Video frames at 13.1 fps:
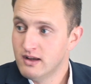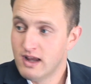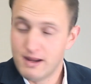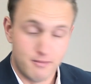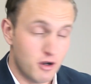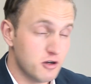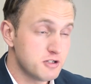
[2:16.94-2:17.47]

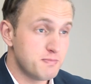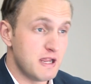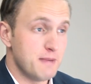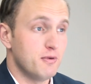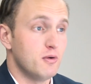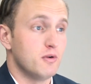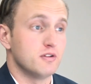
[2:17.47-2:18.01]
And most
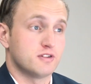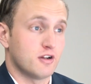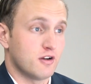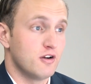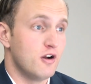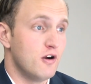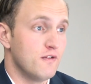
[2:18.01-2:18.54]
people will
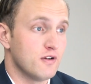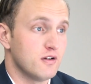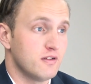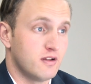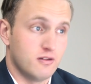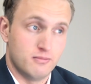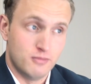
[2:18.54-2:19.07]
turn over,
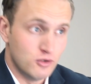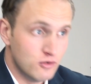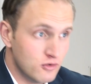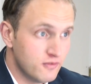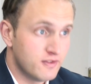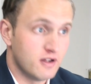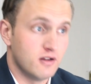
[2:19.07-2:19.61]
they'll
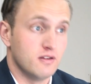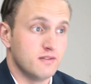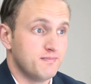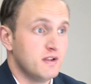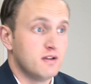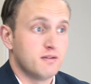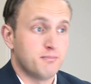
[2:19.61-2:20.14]
move, they'll
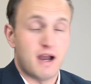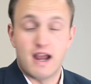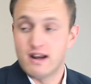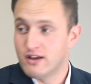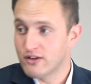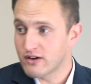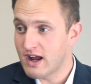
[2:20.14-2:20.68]
buy
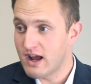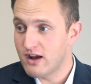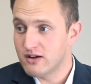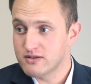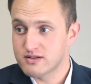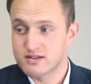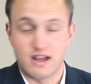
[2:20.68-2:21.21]
another
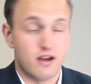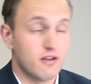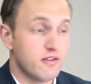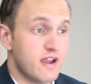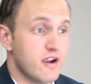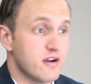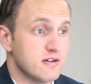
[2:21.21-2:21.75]
house, sell
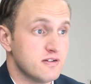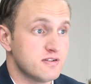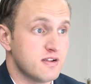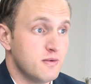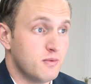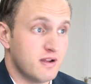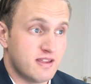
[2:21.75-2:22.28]
theirs
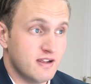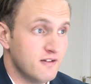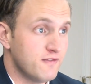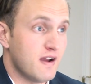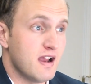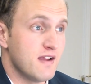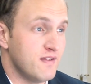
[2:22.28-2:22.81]
within
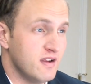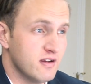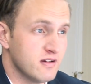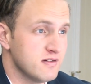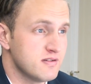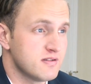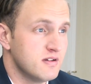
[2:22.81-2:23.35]
five
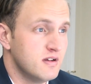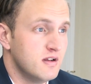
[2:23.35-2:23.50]
years.